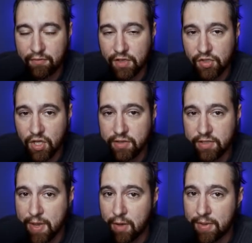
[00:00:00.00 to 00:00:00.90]
as long as our
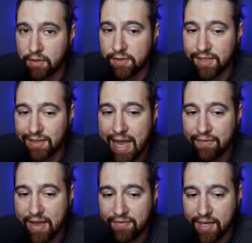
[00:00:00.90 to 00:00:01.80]
Melmetal is alive,
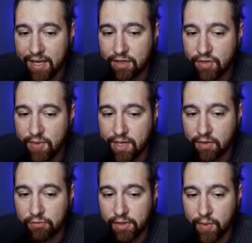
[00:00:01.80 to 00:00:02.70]
having energy, we can
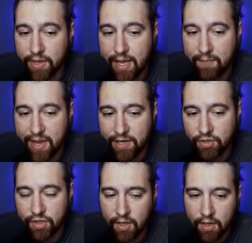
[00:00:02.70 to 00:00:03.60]
really win that match.
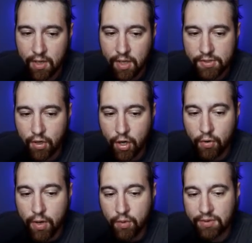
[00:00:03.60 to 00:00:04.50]
So
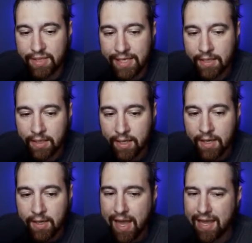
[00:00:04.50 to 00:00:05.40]
Ho-Oh lead.
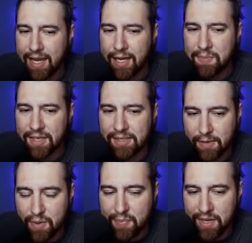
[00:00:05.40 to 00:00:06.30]
I kind of mix it
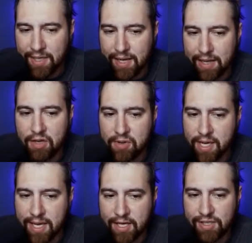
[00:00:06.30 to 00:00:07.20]
up a bit. I think we
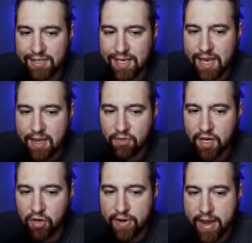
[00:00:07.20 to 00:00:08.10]
can actually stay in with
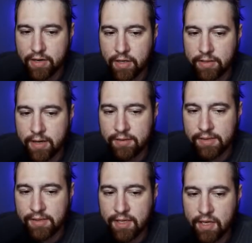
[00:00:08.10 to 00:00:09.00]
our Groudon,
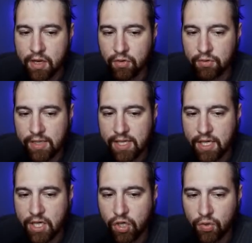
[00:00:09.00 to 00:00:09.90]
honestly, and go
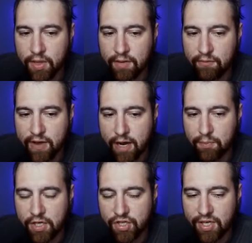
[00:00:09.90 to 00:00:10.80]
EQ and then Fire
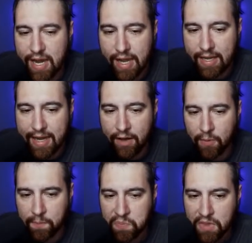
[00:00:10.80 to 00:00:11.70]
Punch to knock it out.
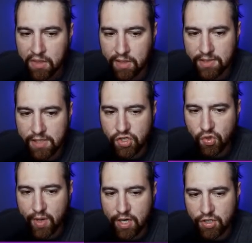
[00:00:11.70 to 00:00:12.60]
In this
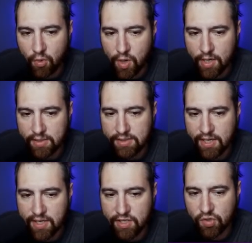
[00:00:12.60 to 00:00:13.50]
situation, I wanted to see if
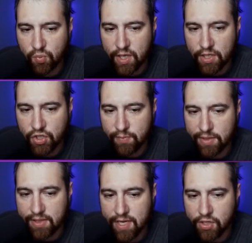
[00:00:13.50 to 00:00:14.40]
they switch,
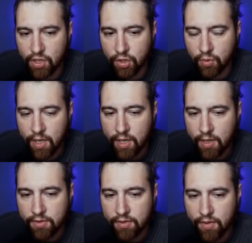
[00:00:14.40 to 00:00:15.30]
but they don't.
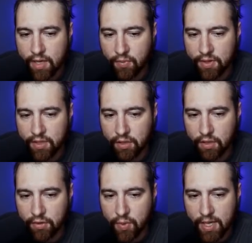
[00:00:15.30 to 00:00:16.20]
So they go with the
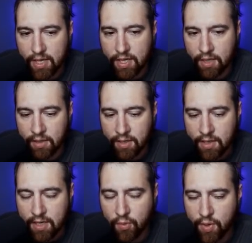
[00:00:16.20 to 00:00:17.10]
Earthquake here.
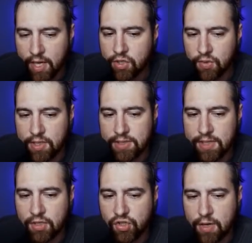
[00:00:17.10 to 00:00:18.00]
And what I do is I
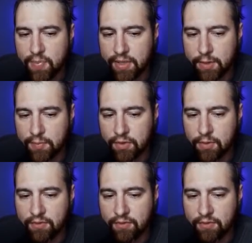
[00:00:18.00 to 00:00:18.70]
try to build up a little bit of